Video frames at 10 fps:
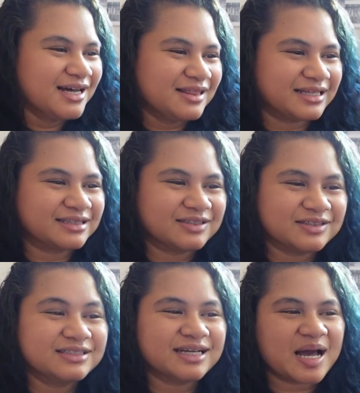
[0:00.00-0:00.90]

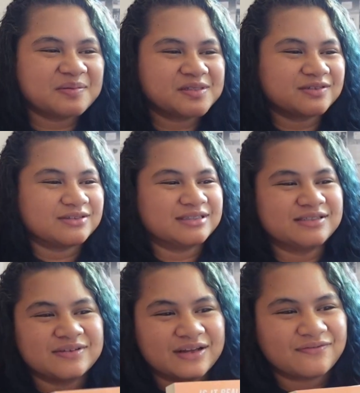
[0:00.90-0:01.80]
literally absolutely
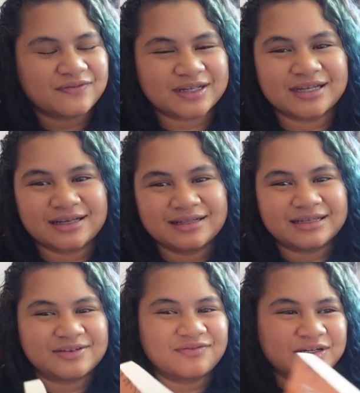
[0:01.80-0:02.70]

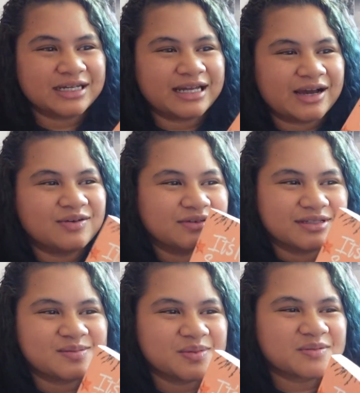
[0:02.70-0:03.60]
freaking out with
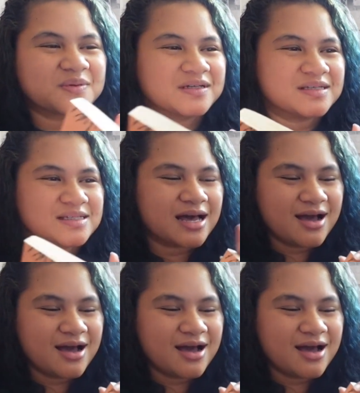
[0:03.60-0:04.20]
this book, because